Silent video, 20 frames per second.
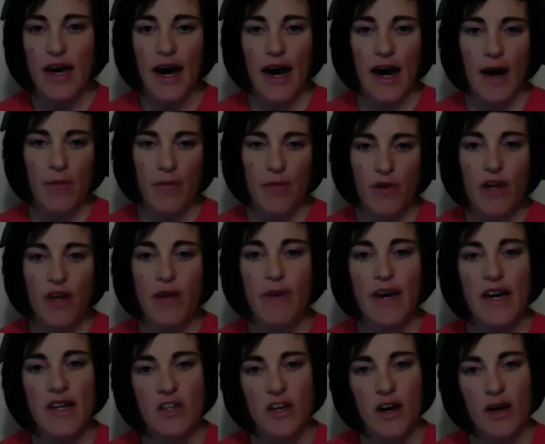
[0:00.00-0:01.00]

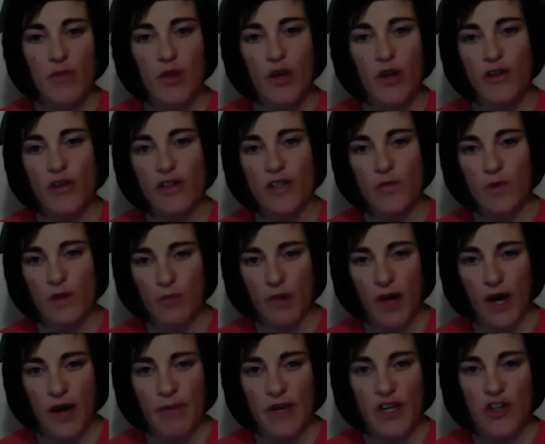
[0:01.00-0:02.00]
rebound type loads with
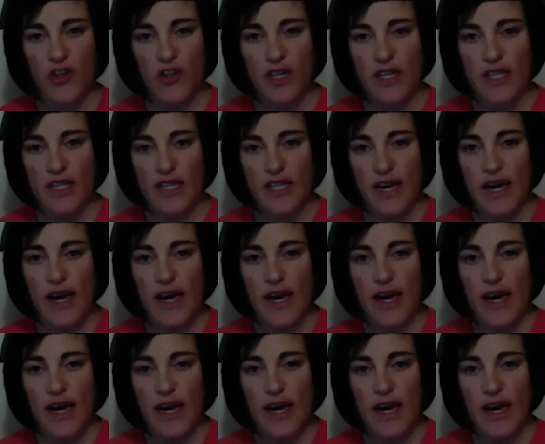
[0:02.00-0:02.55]
plyometrics,